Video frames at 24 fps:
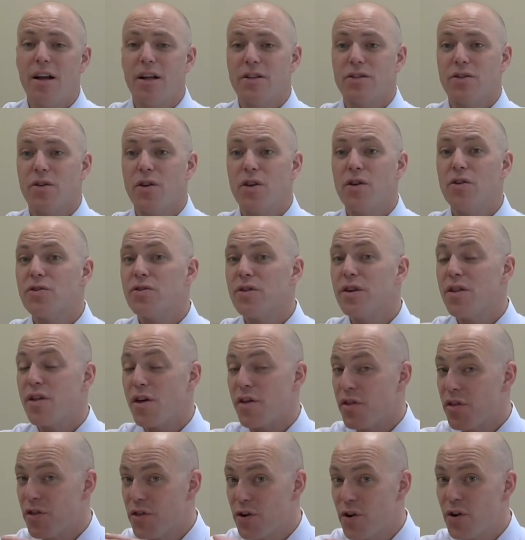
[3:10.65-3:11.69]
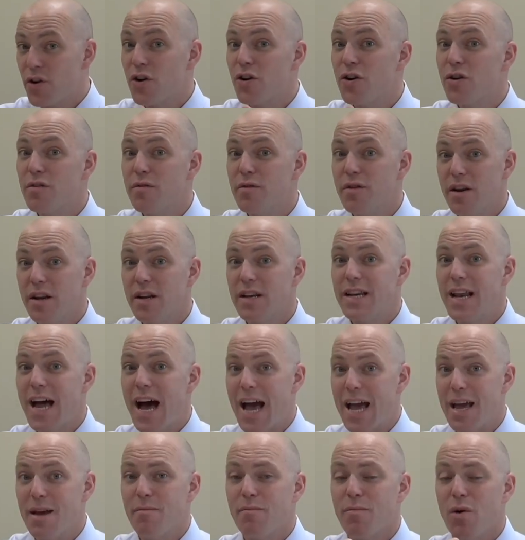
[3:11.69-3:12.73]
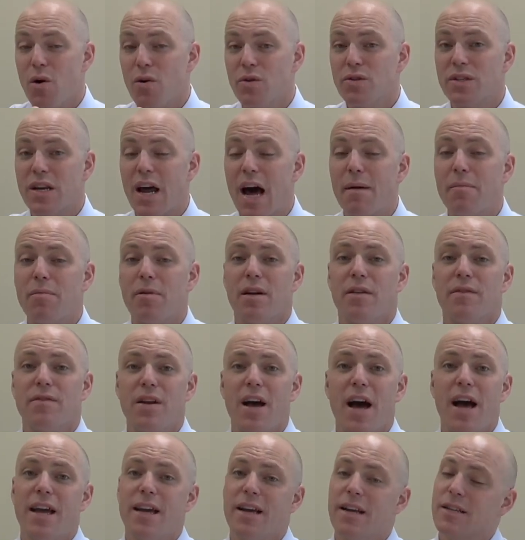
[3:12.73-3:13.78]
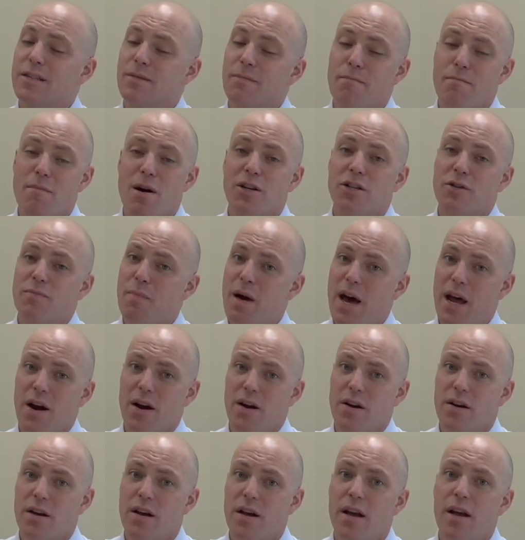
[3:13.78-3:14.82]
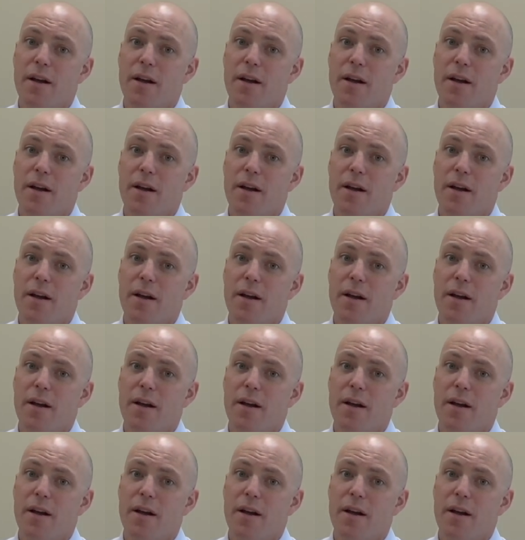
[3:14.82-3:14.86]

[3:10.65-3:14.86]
So usually the third night, post-operative night, is much better.